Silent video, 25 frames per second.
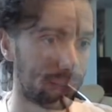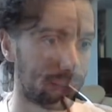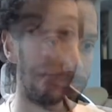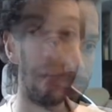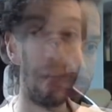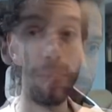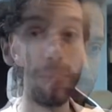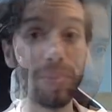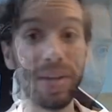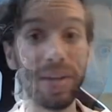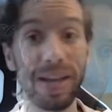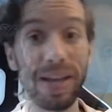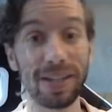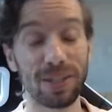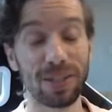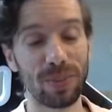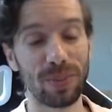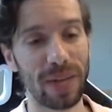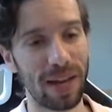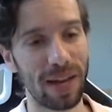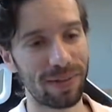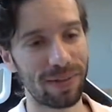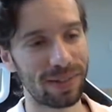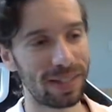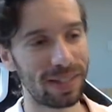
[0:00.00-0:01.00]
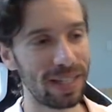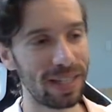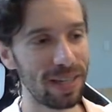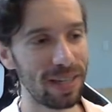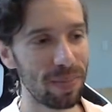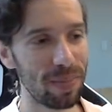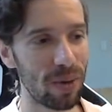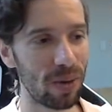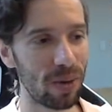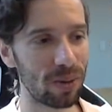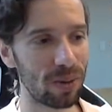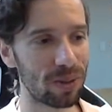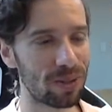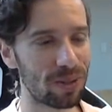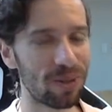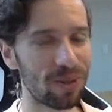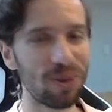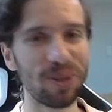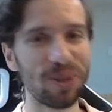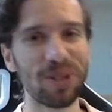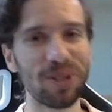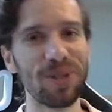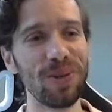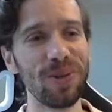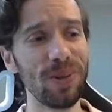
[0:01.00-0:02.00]
Up next, we have Teemo, so
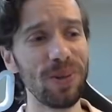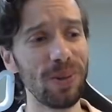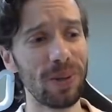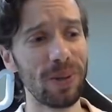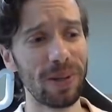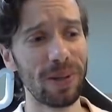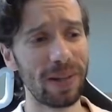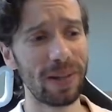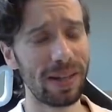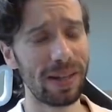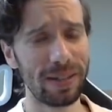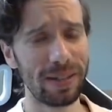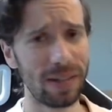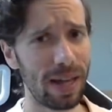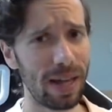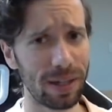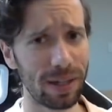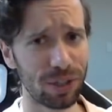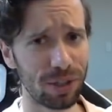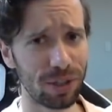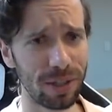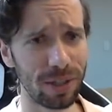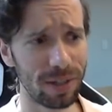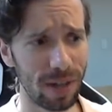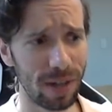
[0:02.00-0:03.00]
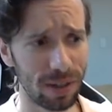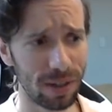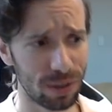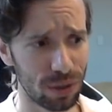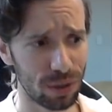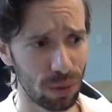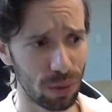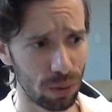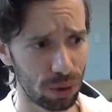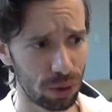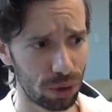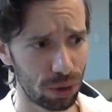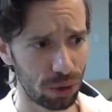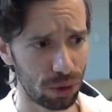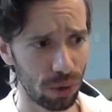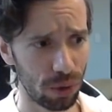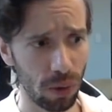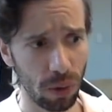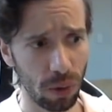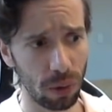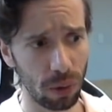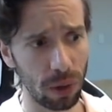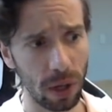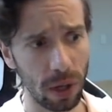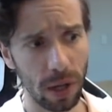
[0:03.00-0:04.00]
cute and actually not so
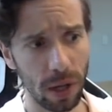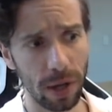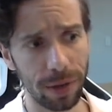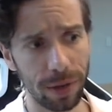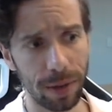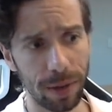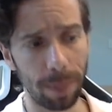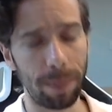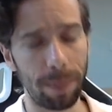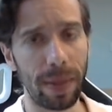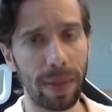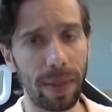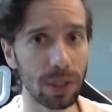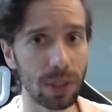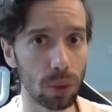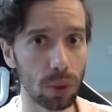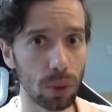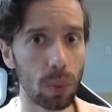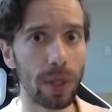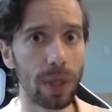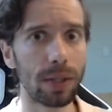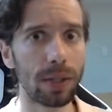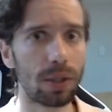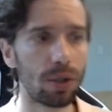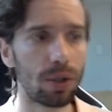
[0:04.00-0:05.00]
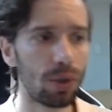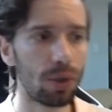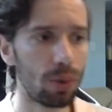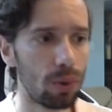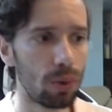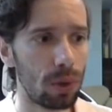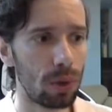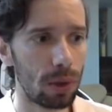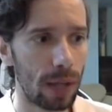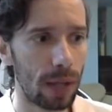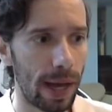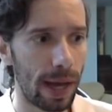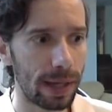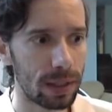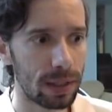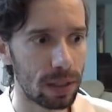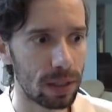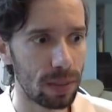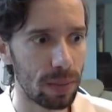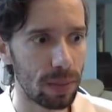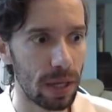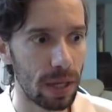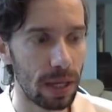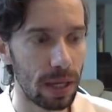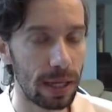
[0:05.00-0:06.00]
troll. The best way to utilize
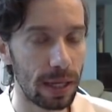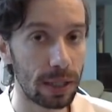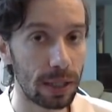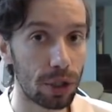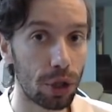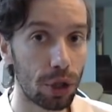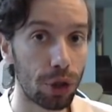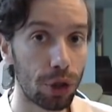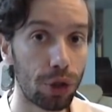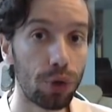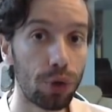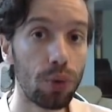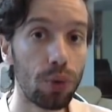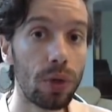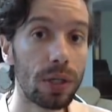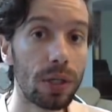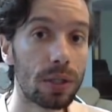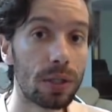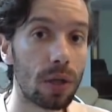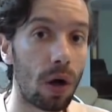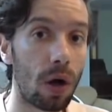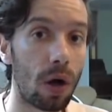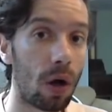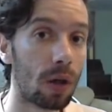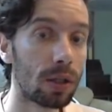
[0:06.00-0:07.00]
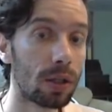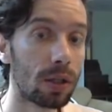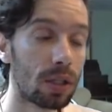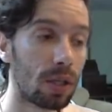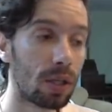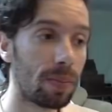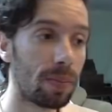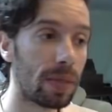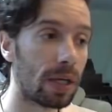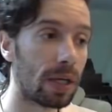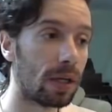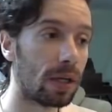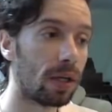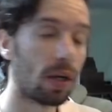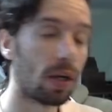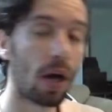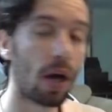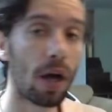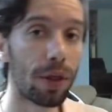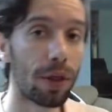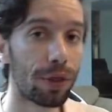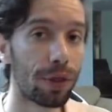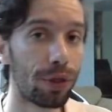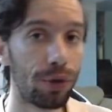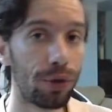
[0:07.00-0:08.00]
him is through his ultimate,
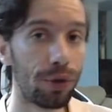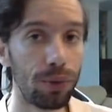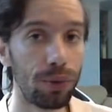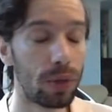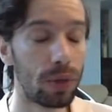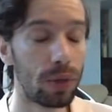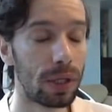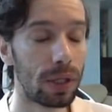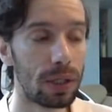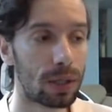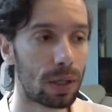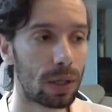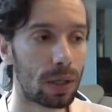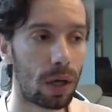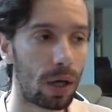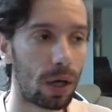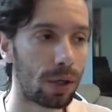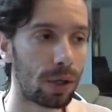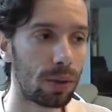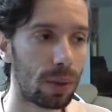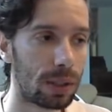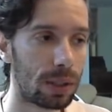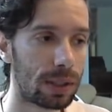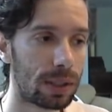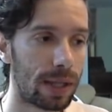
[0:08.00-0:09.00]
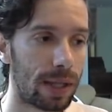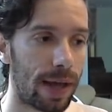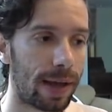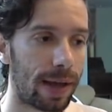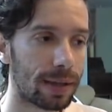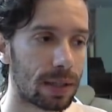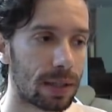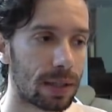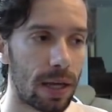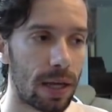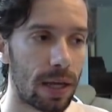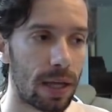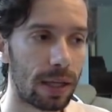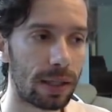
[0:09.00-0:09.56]
not through his auto attacks.